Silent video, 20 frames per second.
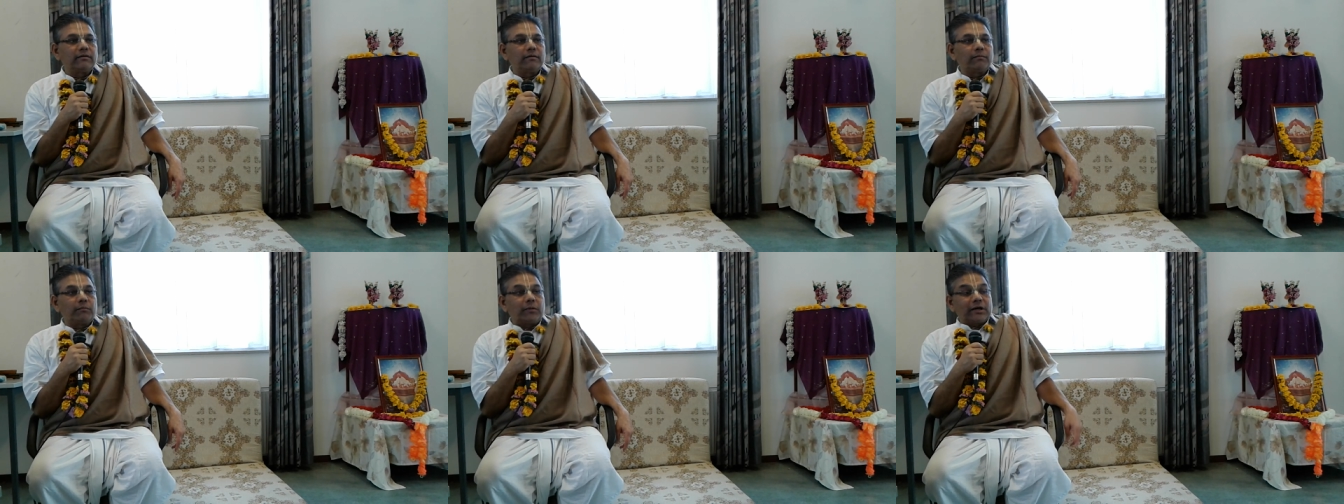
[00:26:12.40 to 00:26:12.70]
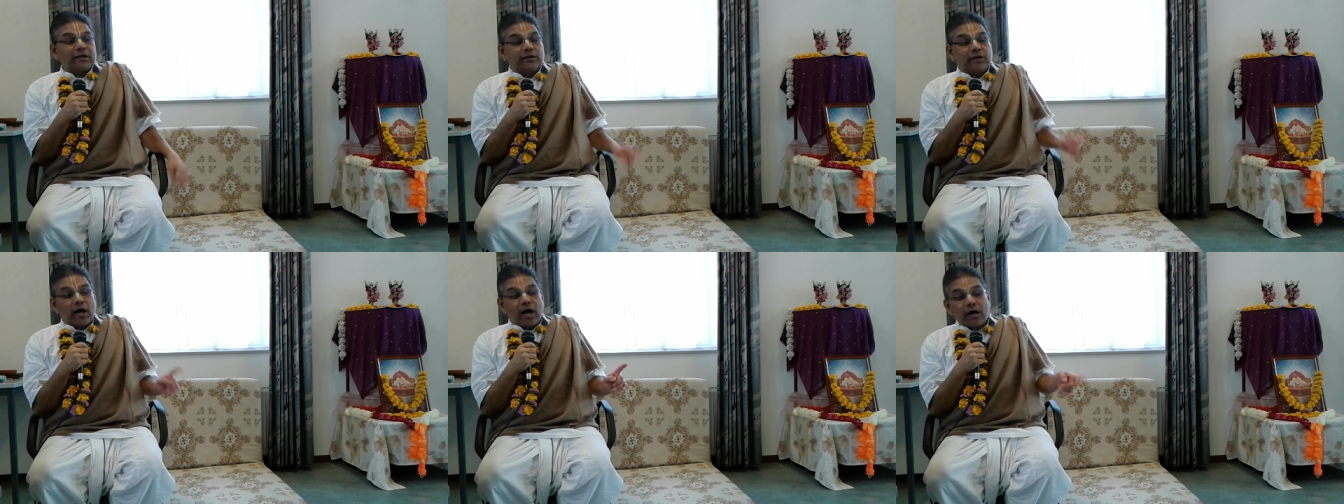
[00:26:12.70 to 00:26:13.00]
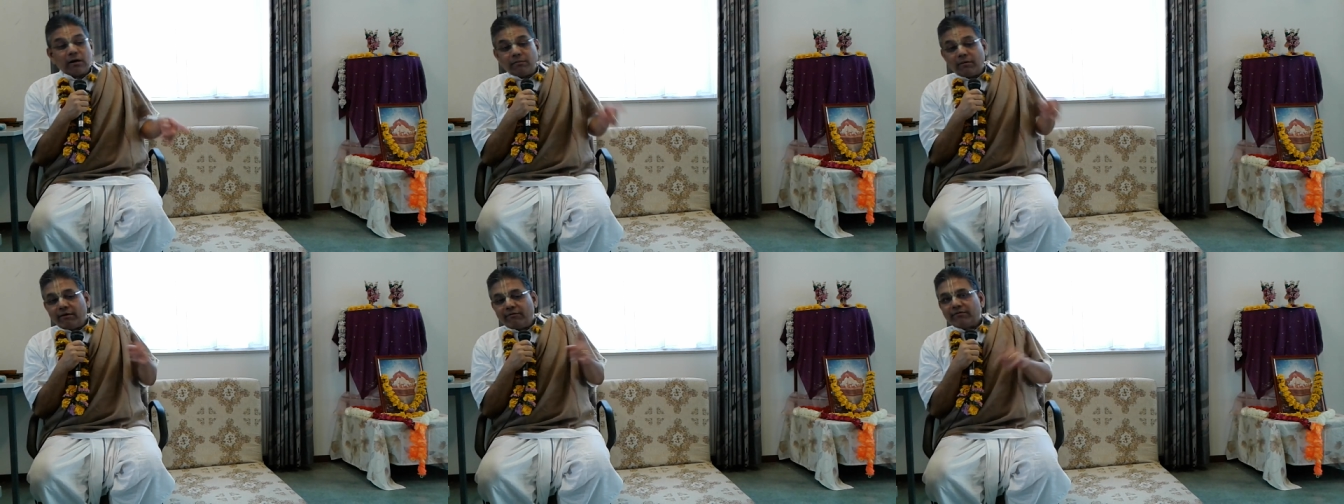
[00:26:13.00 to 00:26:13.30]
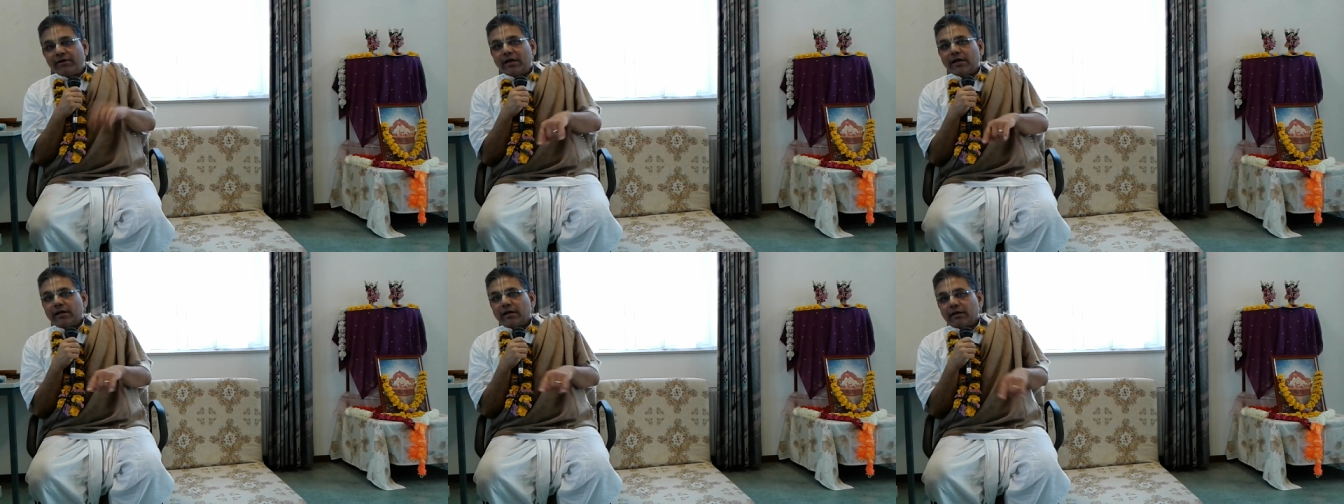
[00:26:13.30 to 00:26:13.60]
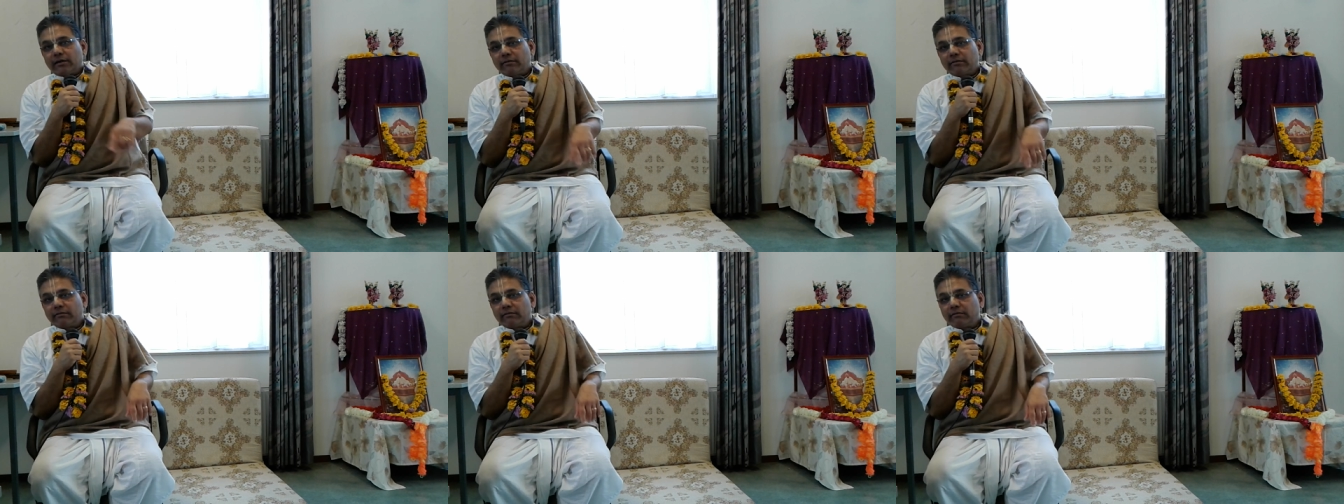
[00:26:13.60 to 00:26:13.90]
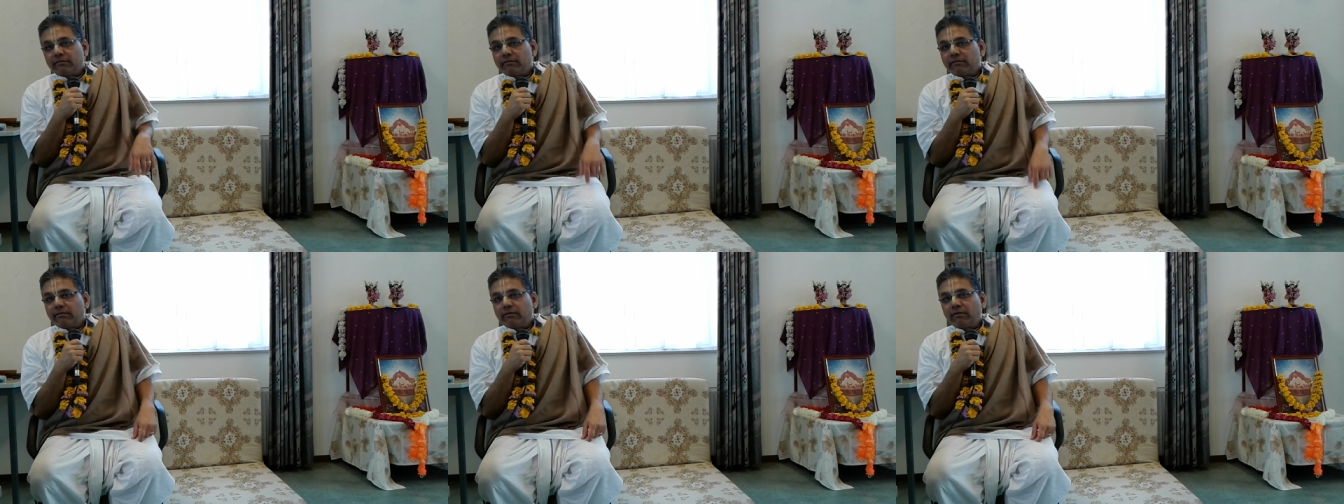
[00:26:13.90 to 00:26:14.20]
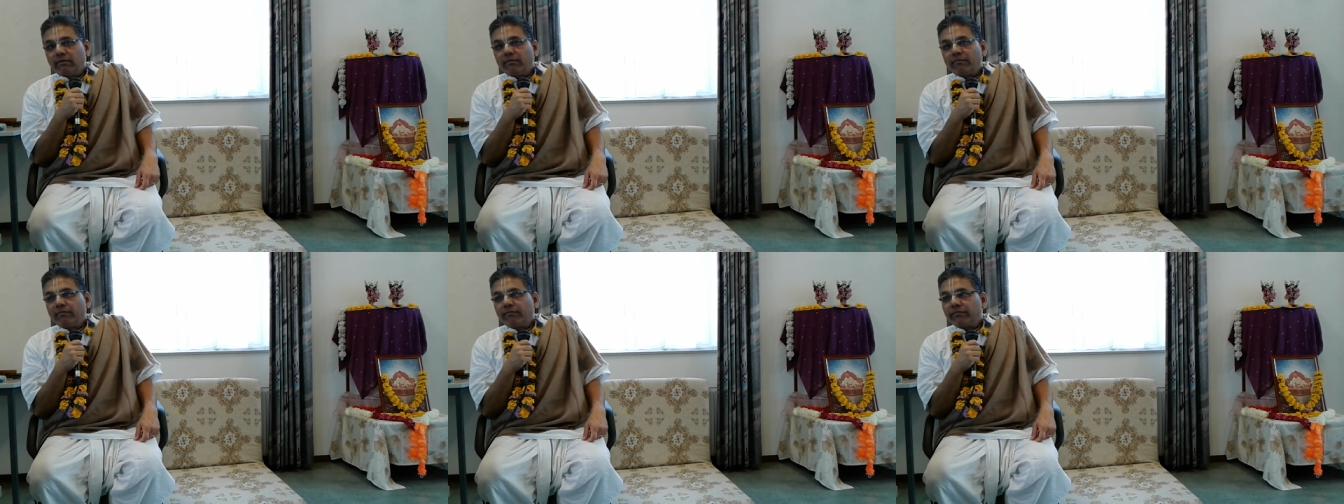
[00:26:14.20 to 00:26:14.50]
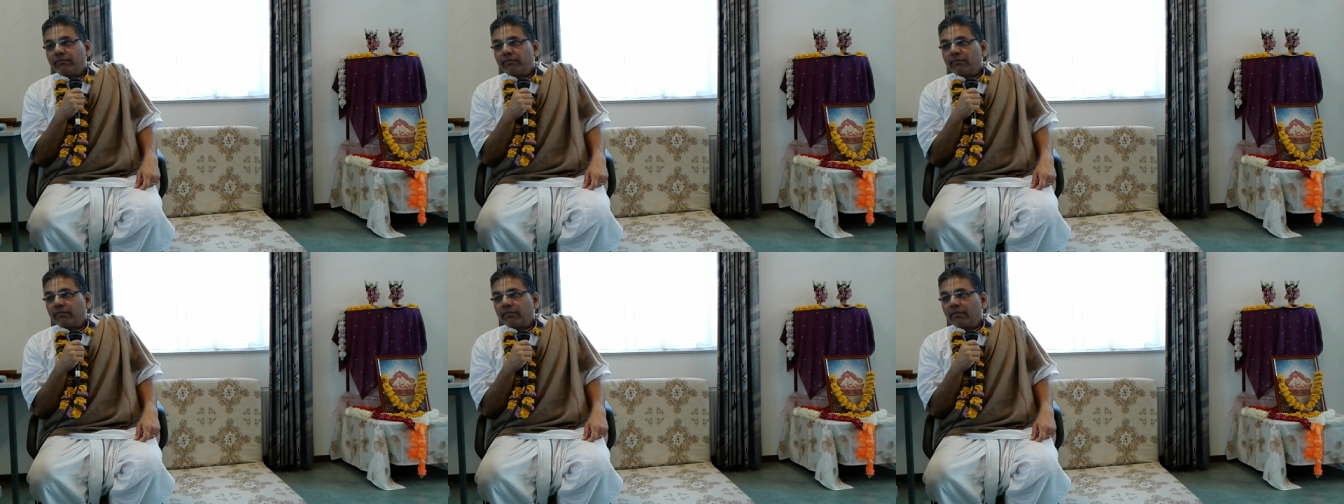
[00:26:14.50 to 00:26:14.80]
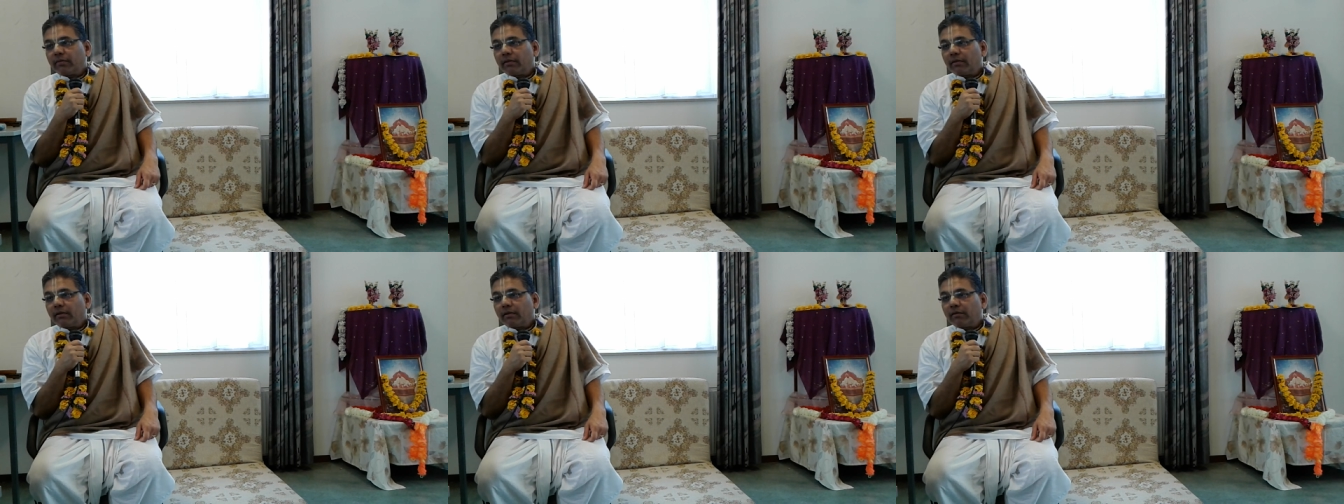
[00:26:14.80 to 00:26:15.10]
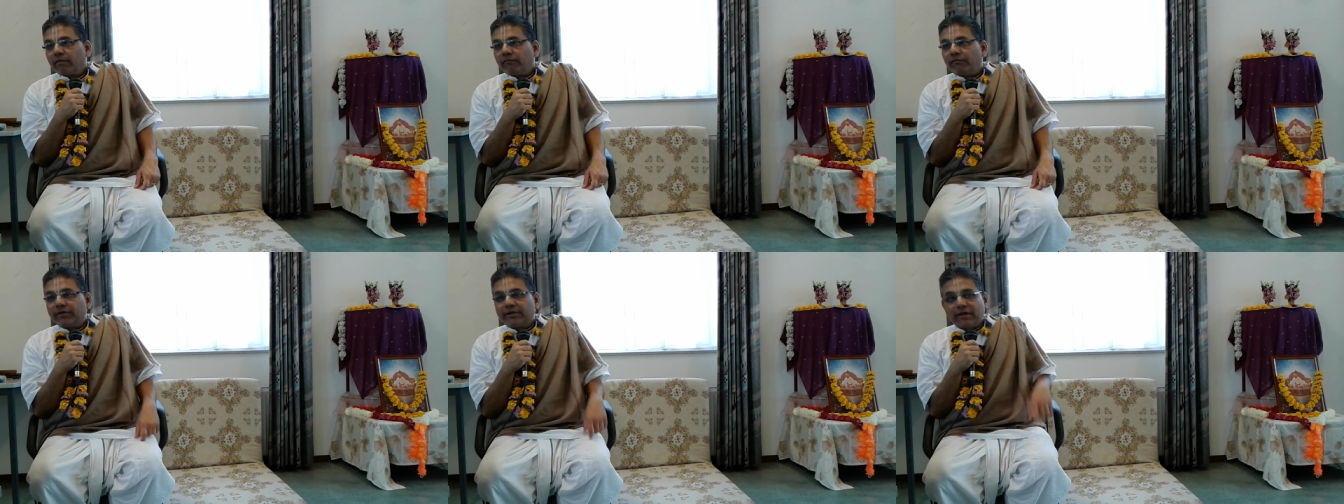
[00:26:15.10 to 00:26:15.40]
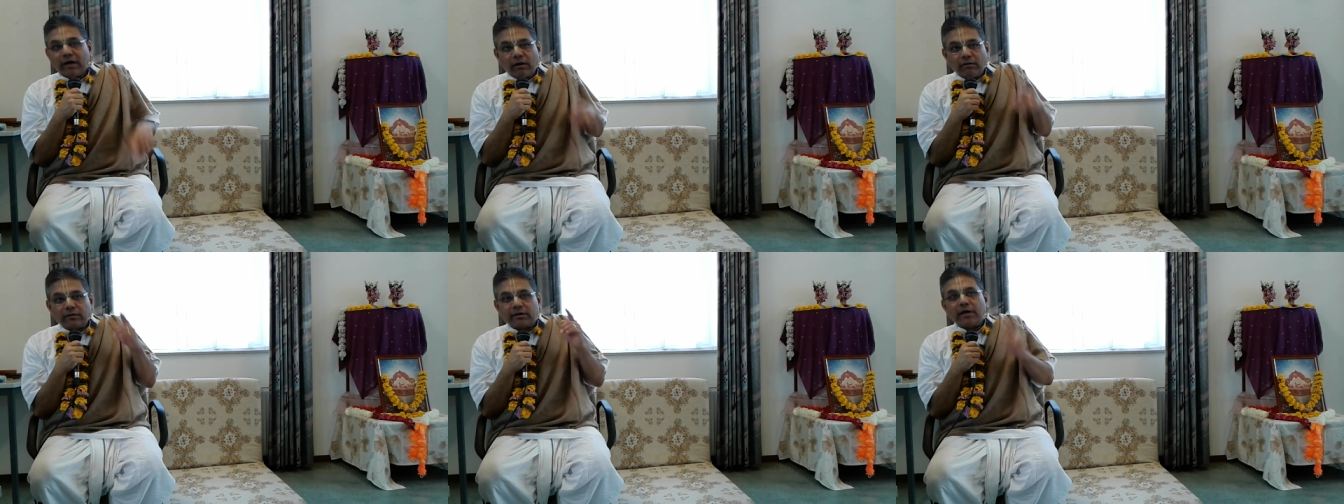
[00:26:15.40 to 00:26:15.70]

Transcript: But dharma vihina, without